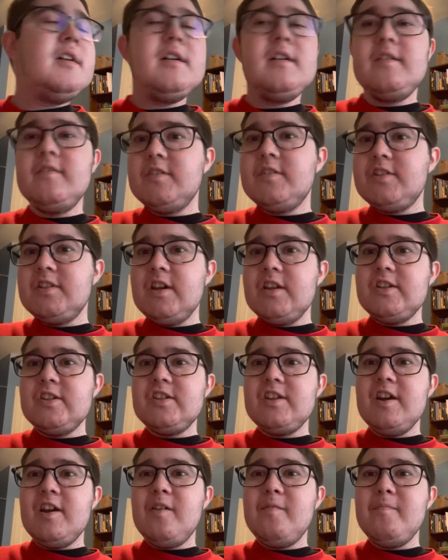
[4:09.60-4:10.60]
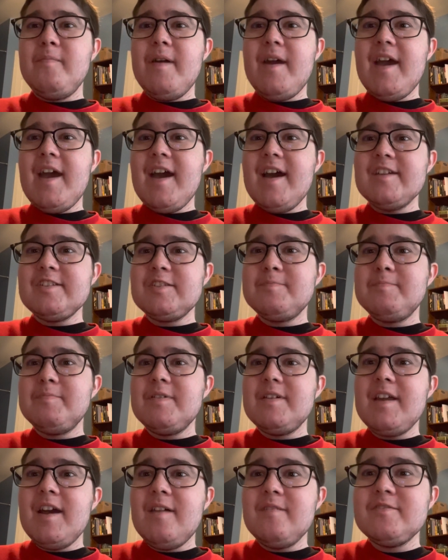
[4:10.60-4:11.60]
uh, the touchdown pass,
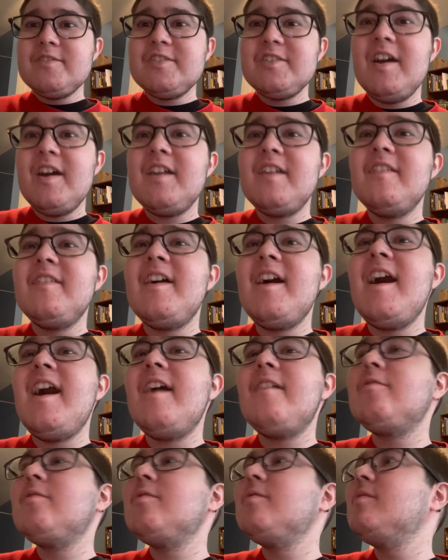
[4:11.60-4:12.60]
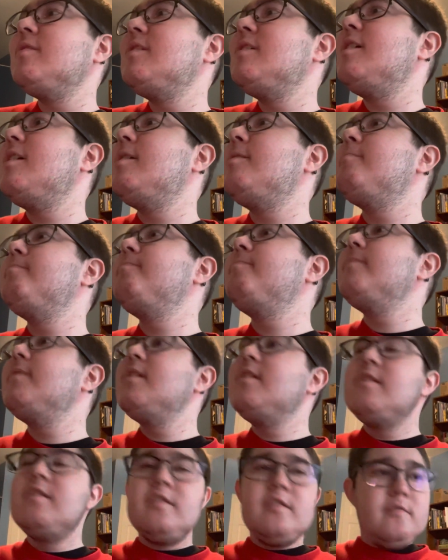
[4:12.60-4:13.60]
but outside of that, really, um,
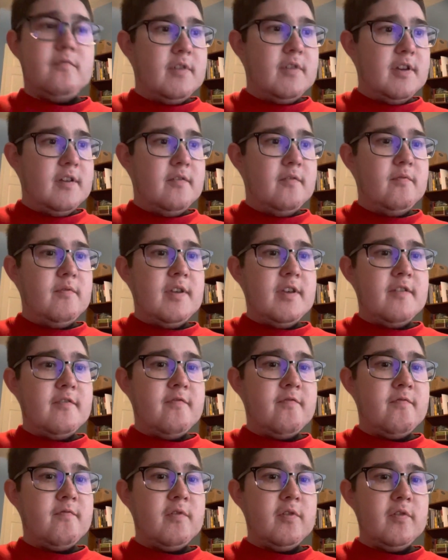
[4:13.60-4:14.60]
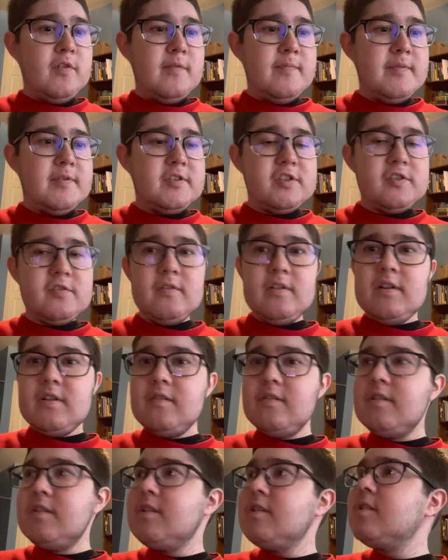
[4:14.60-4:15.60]
we, we've really been
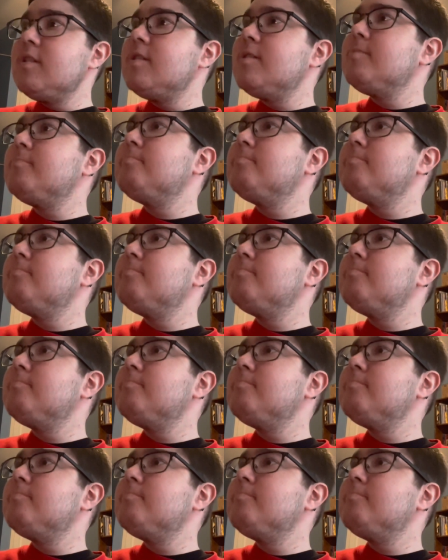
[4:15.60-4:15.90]
struggling.